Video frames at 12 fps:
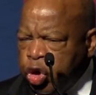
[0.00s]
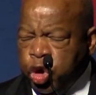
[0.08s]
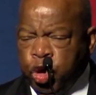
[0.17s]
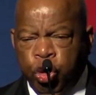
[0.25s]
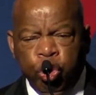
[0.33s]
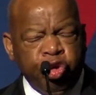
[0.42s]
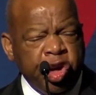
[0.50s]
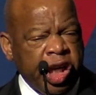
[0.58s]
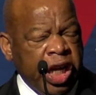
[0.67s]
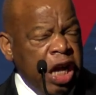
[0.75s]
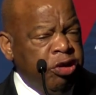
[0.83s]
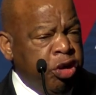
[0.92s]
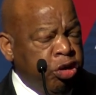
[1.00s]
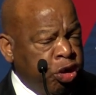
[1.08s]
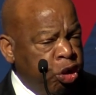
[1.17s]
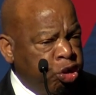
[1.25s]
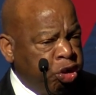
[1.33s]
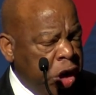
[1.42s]
use the
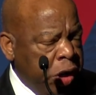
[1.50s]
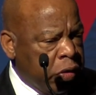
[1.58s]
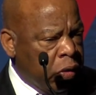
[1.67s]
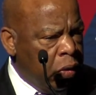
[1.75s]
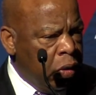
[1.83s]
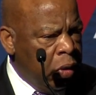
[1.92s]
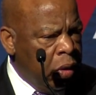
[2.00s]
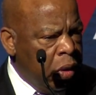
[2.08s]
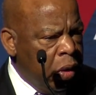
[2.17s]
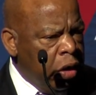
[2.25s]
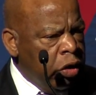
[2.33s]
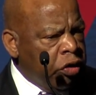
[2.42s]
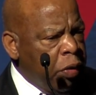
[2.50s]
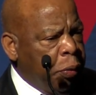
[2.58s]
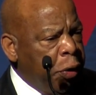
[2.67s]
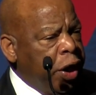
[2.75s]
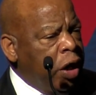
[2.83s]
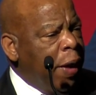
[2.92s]
Constitution to
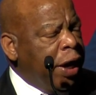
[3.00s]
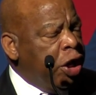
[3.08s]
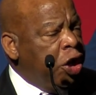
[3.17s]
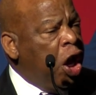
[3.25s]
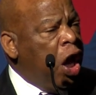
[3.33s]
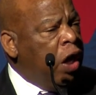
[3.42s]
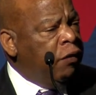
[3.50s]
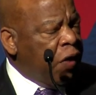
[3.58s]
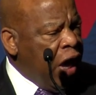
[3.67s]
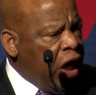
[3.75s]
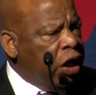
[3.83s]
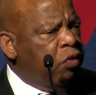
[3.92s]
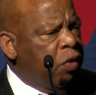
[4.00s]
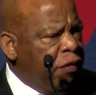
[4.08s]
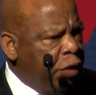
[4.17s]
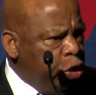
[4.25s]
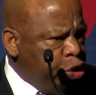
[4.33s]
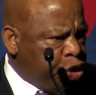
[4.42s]
bring about a nonviolent
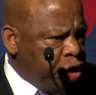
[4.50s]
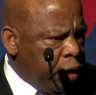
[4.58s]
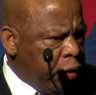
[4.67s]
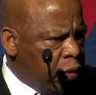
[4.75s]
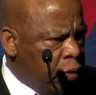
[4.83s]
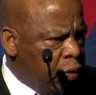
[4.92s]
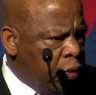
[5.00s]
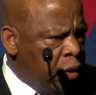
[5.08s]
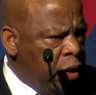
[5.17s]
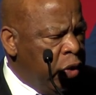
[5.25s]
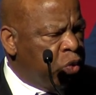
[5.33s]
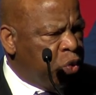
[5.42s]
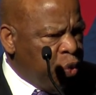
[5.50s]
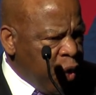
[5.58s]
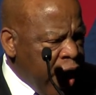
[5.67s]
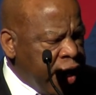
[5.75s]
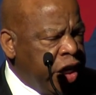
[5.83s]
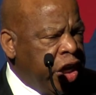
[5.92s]
revolution
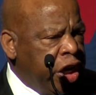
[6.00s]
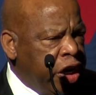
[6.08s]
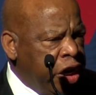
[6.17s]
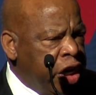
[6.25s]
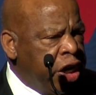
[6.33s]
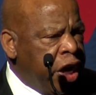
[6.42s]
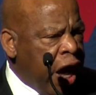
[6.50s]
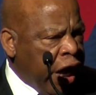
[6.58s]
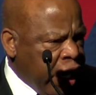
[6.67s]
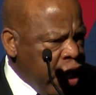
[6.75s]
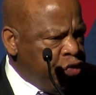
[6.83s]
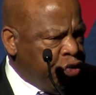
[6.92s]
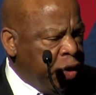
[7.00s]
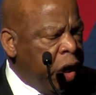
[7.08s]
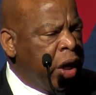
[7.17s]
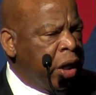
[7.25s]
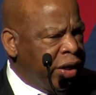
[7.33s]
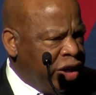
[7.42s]
right here in our country,
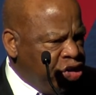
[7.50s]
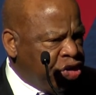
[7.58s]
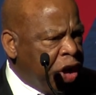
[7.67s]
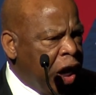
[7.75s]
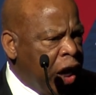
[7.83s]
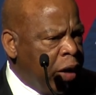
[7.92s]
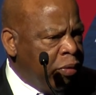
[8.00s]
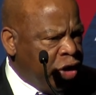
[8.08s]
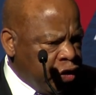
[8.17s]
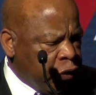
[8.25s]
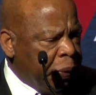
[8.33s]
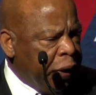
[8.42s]
this time, this